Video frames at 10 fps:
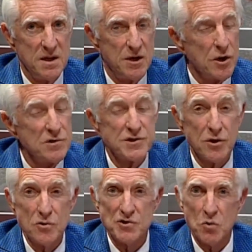It hurts
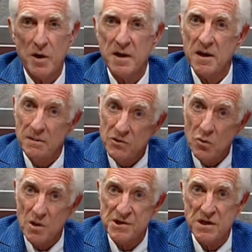those who want to come
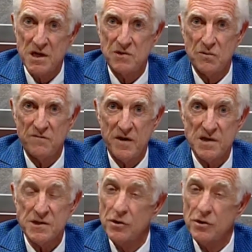to our state to invest.